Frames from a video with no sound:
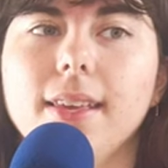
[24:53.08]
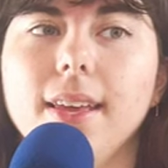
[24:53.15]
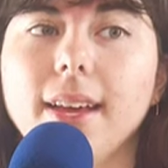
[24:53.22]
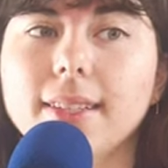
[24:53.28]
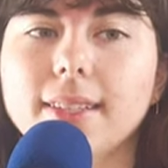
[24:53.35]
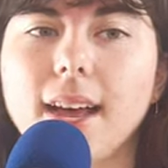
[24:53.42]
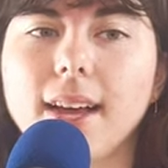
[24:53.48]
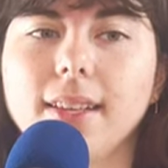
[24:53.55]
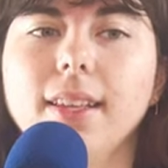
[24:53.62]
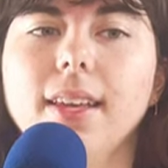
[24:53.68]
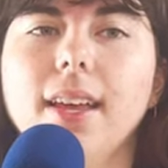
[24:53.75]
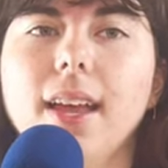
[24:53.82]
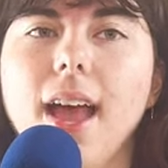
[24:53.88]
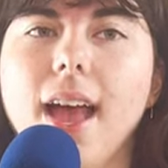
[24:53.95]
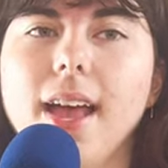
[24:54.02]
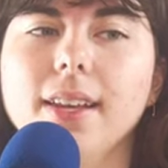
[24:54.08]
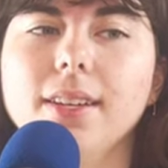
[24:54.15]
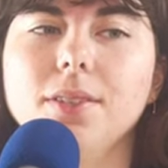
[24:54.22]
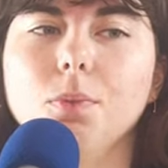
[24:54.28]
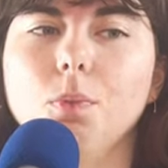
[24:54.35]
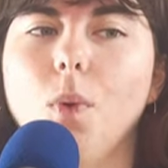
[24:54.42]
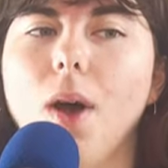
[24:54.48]
Exactly.
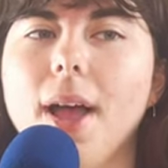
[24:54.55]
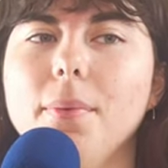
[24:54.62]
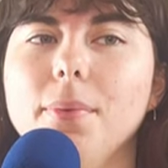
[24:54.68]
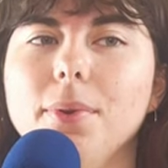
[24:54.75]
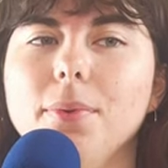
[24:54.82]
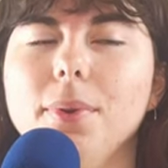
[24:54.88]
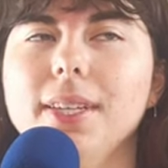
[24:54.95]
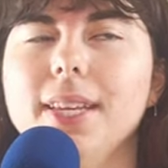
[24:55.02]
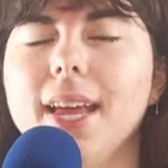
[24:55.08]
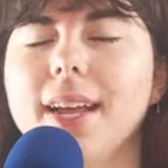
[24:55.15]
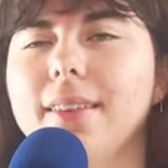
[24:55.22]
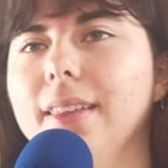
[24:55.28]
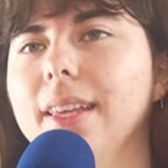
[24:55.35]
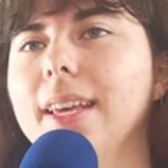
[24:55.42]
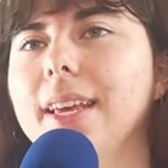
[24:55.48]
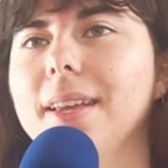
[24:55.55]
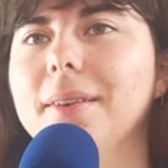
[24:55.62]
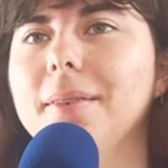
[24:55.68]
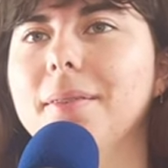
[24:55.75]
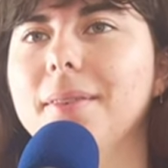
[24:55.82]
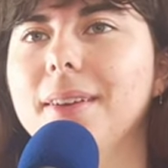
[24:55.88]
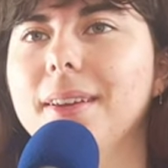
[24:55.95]
And why would we take glee
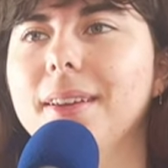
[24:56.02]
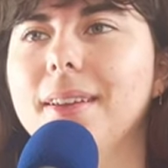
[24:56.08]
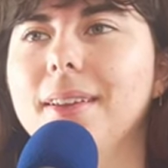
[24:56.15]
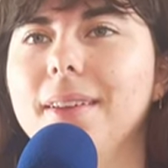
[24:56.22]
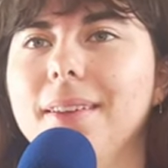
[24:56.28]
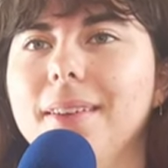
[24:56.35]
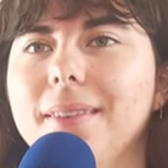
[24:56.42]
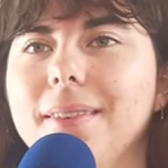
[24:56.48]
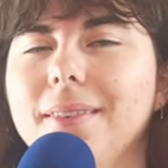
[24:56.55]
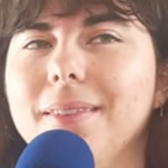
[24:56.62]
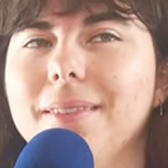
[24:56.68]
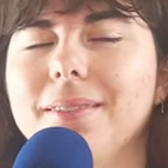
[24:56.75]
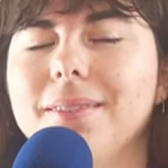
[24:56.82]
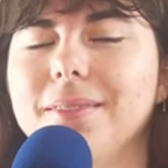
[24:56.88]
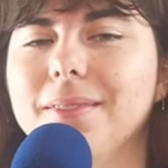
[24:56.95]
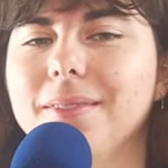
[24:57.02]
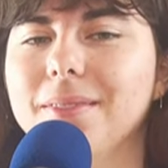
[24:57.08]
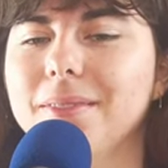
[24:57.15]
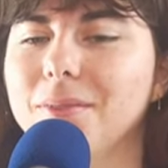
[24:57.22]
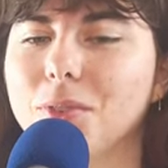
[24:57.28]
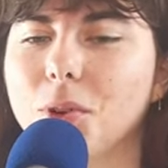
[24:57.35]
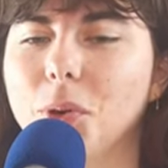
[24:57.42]
in
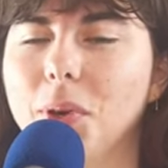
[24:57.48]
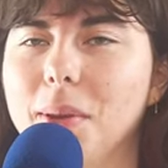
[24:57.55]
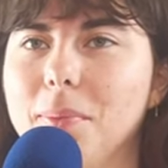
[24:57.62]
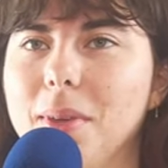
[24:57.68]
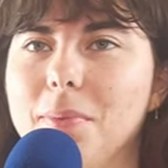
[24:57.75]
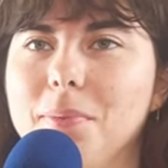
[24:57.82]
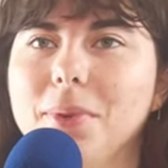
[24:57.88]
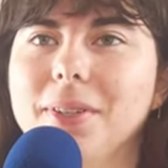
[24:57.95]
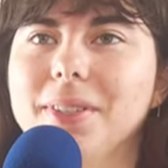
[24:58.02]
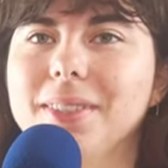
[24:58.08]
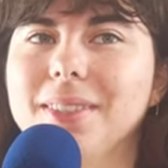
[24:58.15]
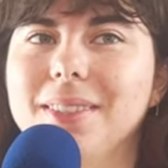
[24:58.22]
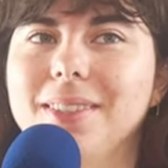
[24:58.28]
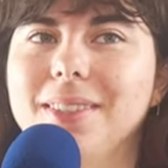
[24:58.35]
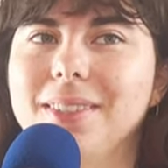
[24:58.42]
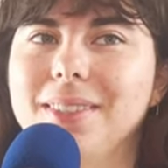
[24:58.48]
ruining people's